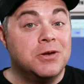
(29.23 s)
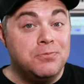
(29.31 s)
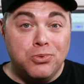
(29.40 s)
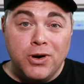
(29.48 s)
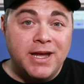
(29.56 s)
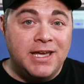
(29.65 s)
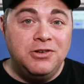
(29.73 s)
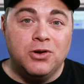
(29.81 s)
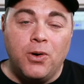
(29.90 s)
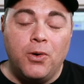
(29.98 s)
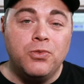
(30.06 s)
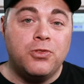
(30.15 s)
can bring in
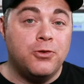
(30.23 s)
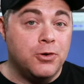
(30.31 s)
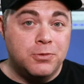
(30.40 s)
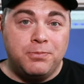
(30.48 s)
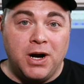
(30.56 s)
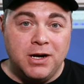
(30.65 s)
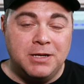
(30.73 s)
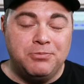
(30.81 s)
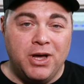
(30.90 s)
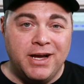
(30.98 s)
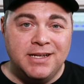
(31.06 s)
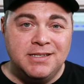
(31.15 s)
your own third-party
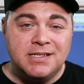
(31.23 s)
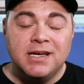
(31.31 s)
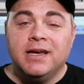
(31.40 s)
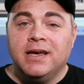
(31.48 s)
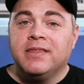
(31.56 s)
plugins,